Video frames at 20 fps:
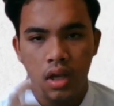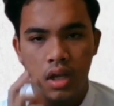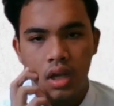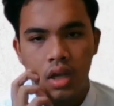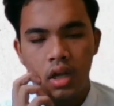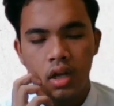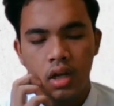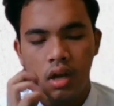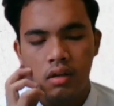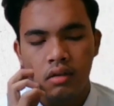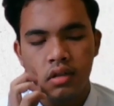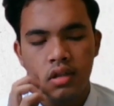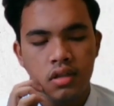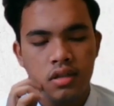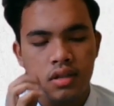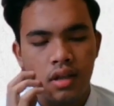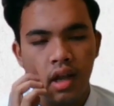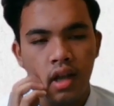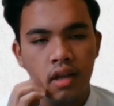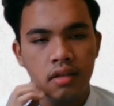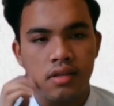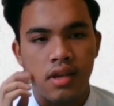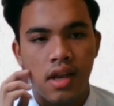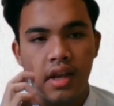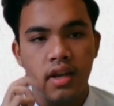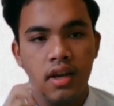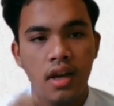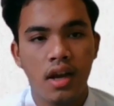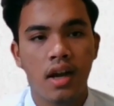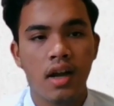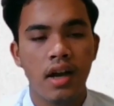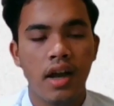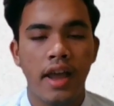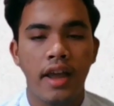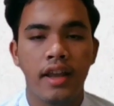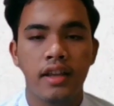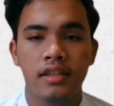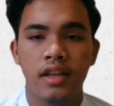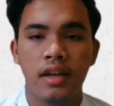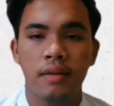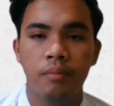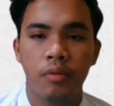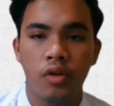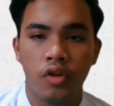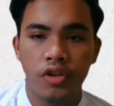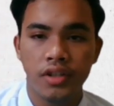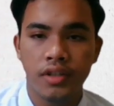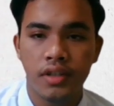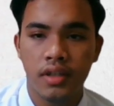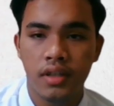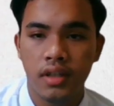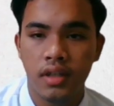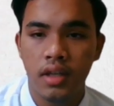Countries like China and Japan